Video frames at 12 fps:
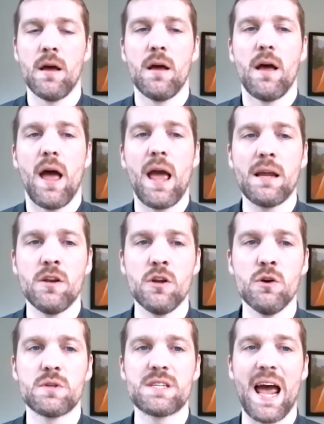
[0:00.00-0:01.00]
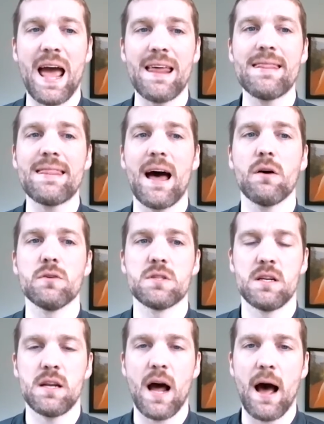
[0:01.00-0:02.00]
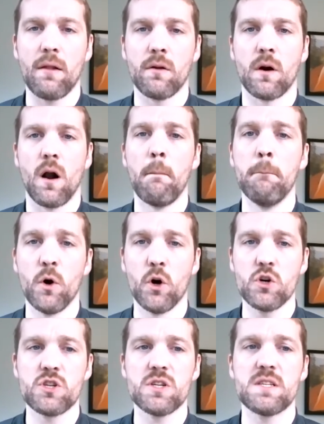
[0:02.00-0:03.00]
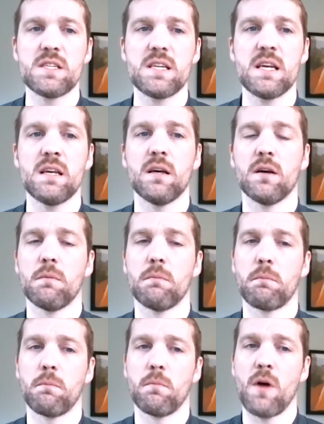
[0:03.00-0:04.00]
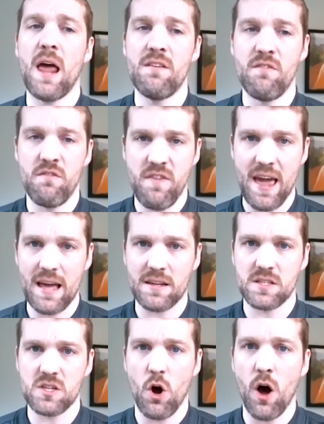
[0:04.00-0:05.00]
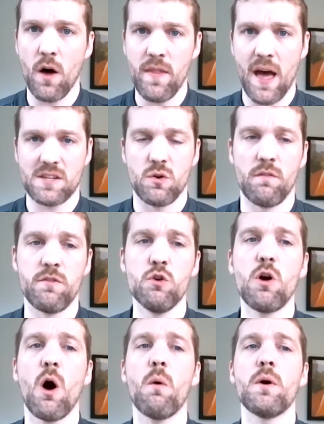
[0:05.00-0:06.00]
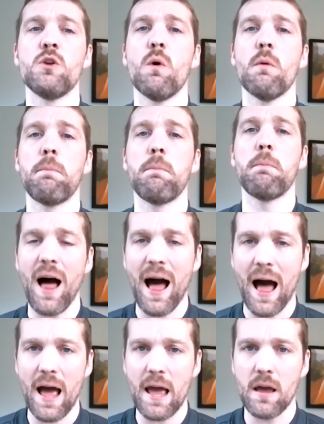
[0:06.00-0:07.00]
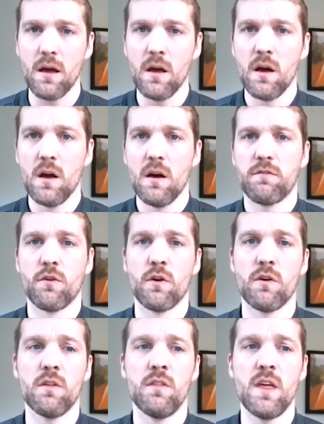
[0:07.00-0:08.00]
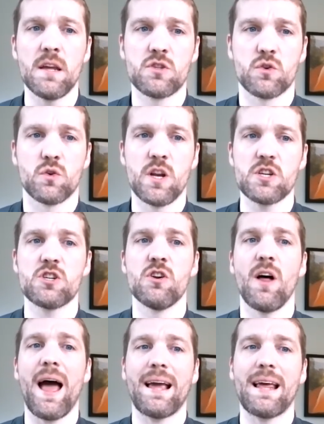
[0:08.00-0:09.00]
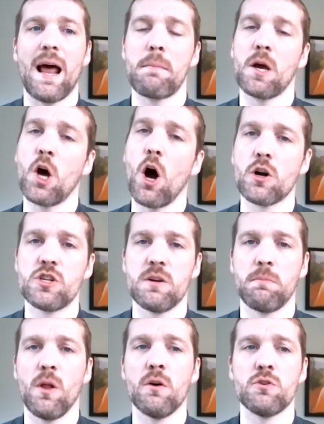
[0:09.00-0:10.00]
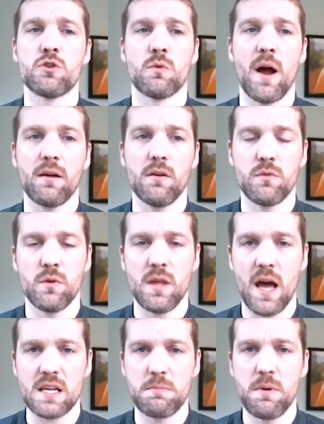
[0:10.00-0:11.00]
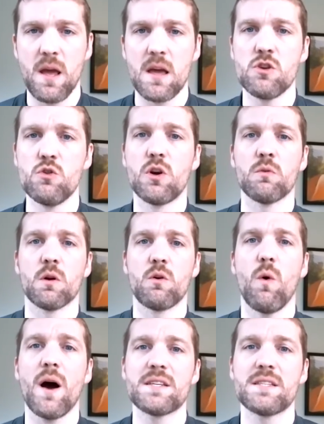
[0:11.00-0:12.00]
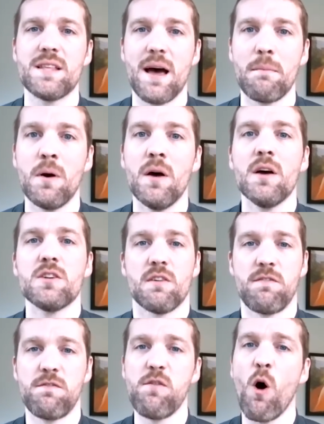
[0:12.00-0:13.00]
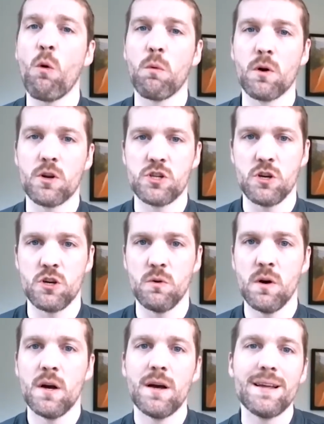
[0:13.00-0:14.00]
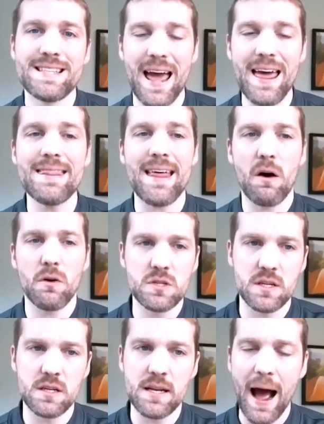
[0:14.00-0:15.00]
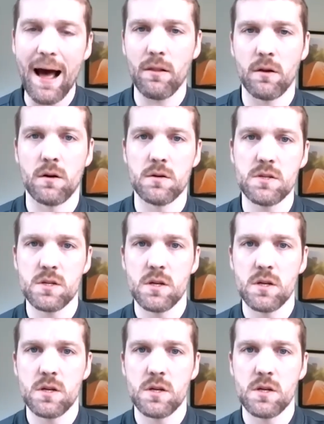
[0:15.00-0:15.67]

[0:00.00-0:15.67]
a new $10,000 emergency advance on that. So if you go and you apply for the traditional economic hardship loan directly through the SBA, you can request them to forward you $10,000